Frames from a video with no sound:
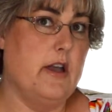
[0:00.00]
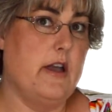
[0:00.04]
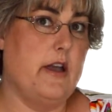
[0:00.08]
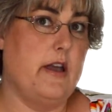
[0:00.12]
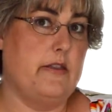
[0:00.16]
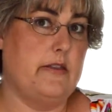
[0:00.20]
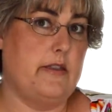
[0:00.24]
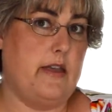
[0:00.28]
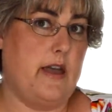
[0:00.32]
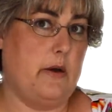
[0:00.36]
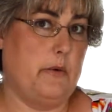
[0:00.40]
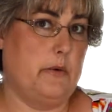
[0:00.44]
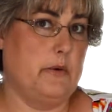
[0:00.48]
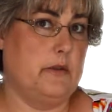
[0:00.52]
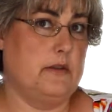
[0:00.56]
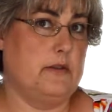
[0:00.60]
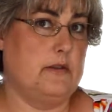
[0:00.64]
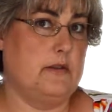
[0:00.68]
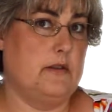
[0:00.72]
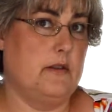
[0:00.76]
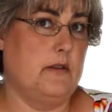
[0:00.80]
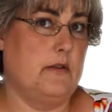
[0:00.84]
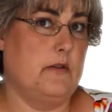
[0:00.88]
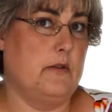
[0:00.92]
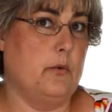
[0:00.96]
and that
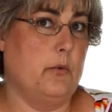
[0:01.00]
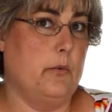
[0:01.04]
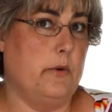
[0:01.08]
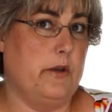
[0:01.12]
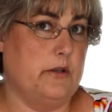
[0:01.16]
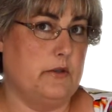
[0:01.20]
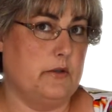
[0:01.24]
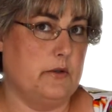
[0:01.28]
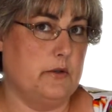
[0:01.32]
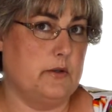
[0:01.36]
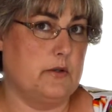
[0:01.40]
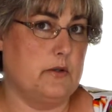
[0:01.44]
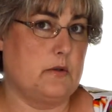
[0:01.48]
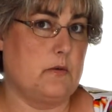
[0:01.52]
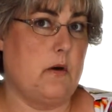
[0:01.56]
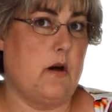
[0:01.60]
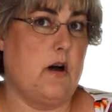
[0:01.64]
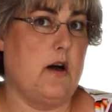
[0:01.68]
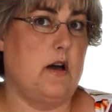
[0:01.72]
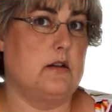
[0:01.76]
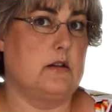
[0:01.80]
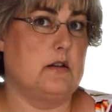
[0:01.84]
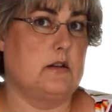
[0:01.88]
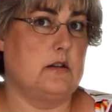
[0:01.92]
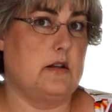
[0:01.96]
was the winter
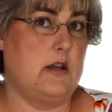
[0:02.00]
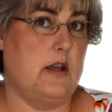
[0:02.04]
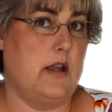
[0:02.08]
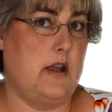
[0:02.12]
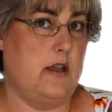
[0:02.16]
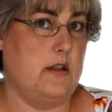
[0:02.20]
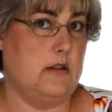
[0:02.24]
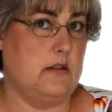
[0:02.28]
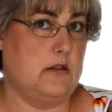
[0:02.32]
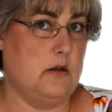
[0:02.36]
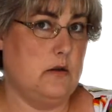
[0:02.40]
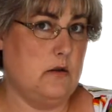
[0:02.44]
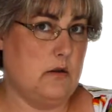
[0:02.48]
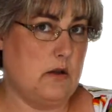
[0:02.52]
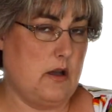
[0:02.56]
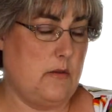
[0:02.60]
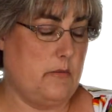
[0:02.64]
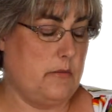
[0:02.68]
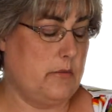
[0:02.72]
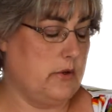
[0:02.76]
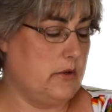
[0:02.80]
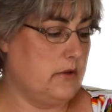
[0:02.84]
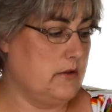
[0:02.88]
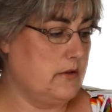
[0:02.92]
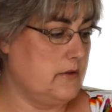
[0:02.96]
squash and
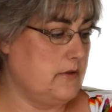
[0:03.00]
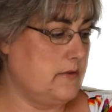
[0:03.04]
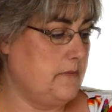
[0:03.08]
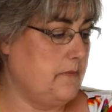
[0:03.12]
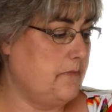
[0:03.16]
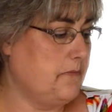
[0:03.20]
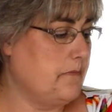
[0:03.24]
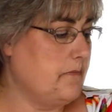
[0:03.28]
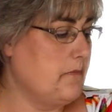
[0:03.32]
cucumbers.